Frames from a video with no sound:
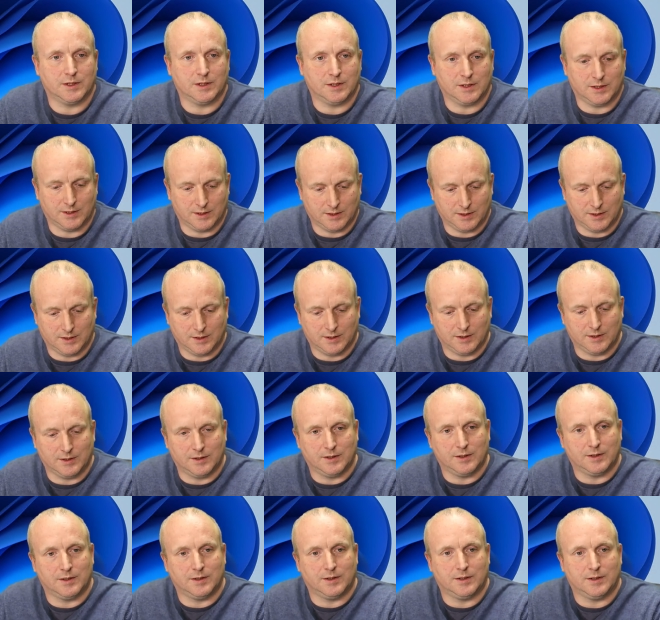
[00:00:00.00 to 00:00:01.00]

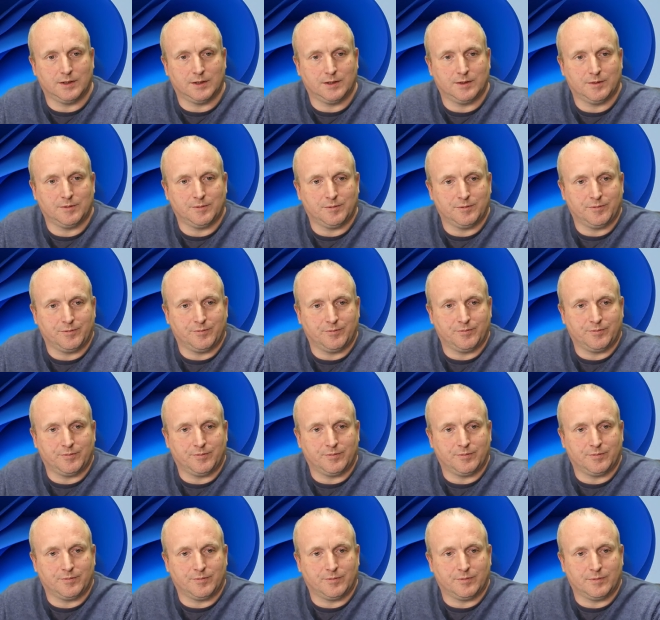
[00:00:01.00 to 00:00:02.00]

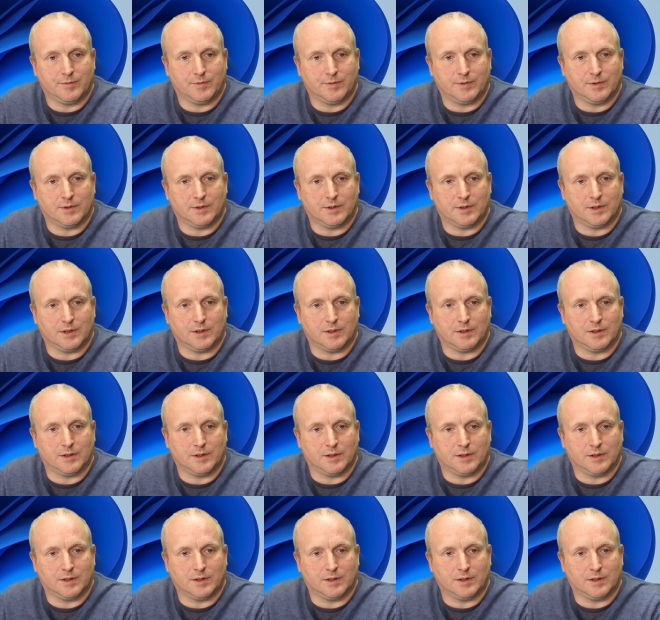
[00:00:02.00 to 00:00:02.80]
[no speech]